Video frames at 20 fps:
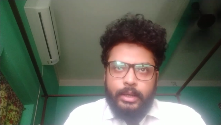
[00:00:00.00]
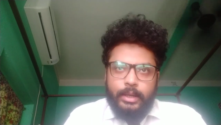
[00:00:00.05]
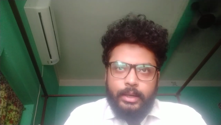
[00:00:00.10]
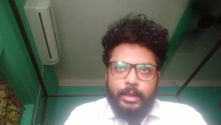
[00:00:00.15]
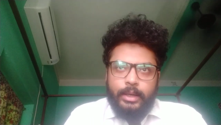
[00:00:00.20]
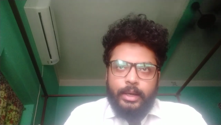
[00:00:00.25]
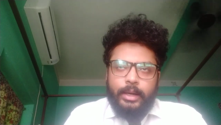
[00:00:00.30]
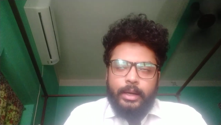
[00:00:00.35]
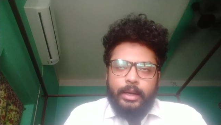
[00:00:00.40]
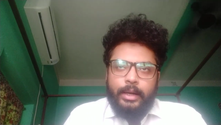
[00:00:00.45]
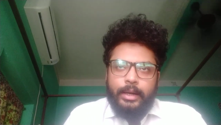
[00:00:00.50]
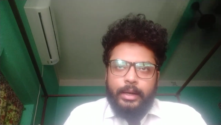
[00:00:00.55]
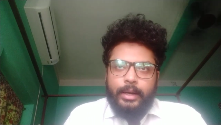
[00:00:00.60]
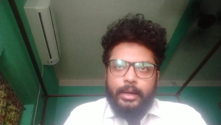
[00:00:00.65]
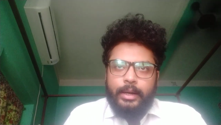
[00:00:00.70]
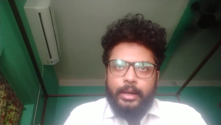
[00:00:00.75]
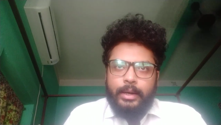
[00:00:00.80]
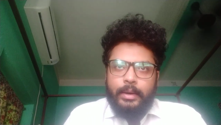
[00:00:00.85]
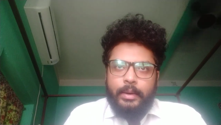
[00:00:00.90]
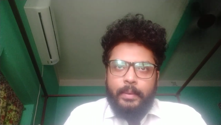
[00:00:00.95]

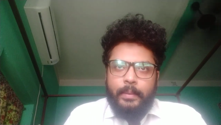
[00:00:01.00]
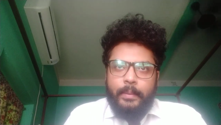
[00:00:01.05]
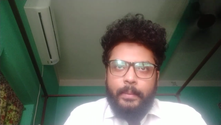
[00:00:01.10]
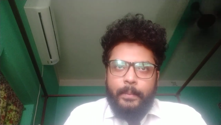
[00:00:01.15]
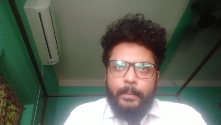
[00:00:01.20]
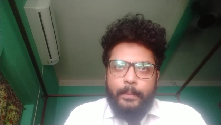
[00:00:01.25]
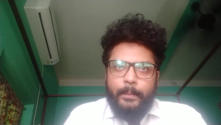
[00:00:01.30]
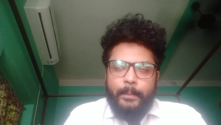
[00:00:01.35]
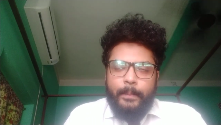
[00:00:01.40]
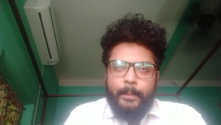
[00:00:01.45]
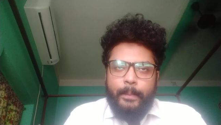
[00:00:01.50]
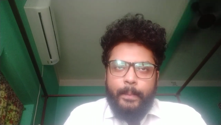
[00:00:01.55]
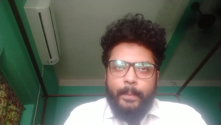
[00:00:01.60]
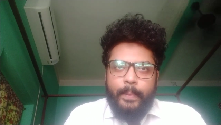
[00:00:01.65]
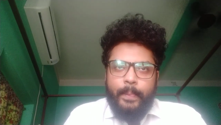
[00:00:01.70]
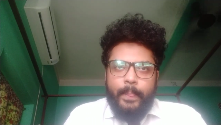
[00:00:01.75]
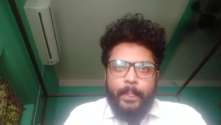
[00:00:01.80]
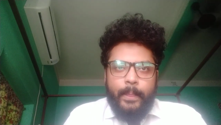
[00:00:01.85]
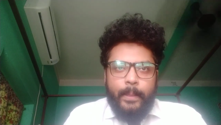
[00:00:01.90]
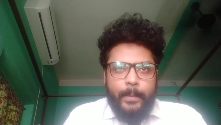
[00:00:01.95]

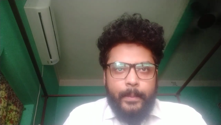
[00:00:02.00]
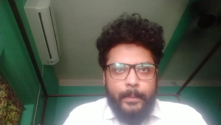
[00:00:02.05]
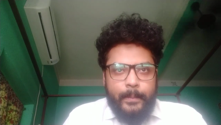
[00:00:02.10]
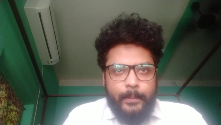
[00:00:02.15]
(silence)